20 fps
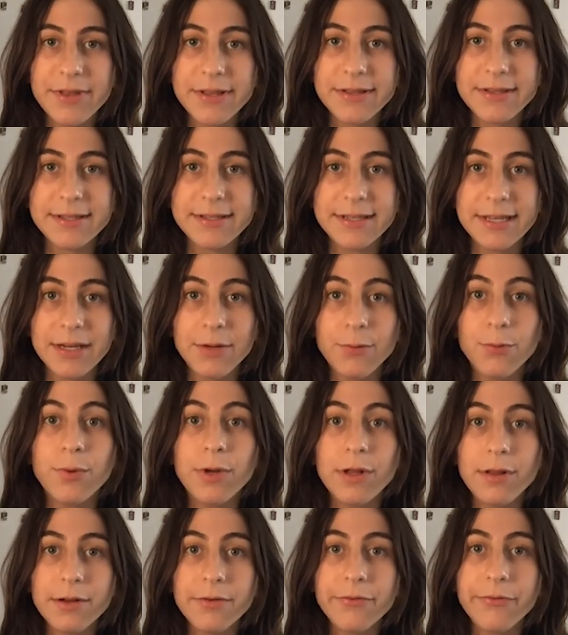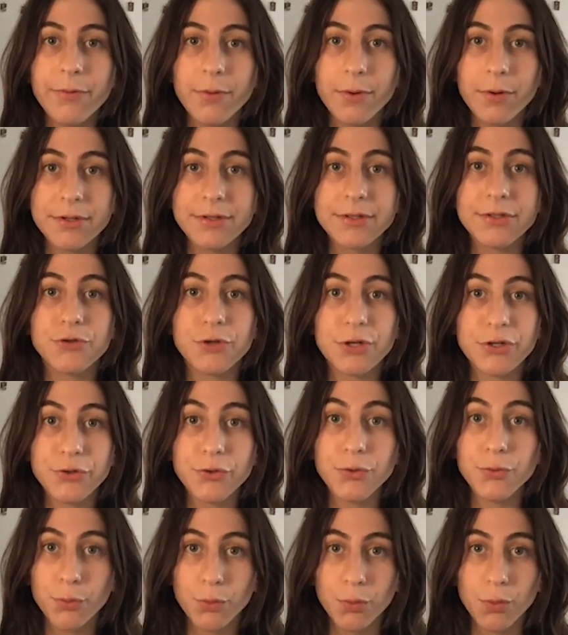that the city will enforce
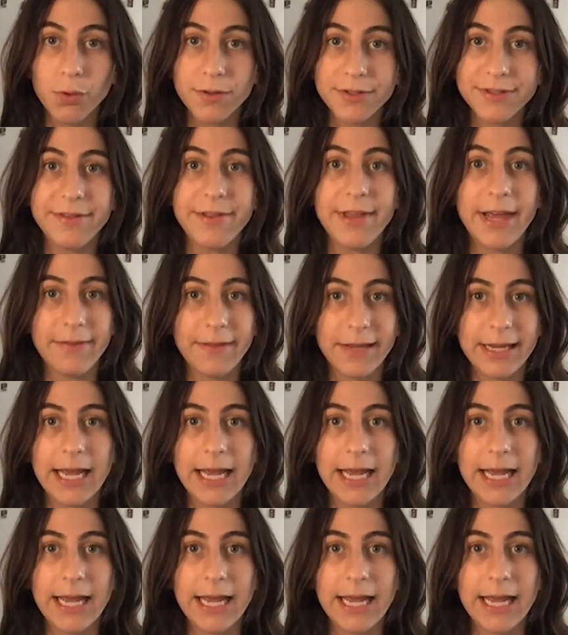stricter rules than the